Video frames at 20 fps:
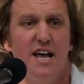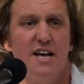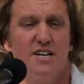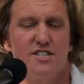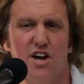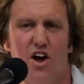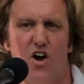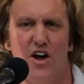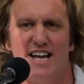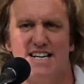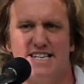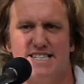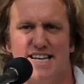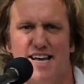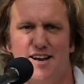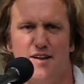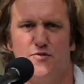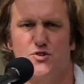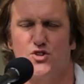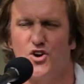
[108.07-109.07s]
So
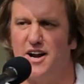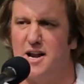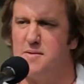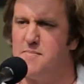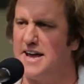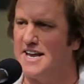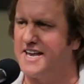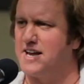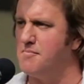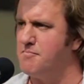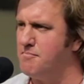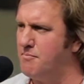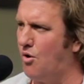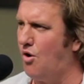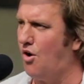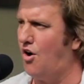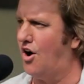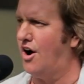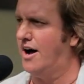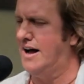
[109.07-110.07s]
instead of trying to make it
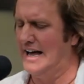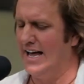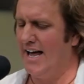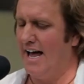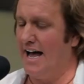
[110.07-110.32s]
more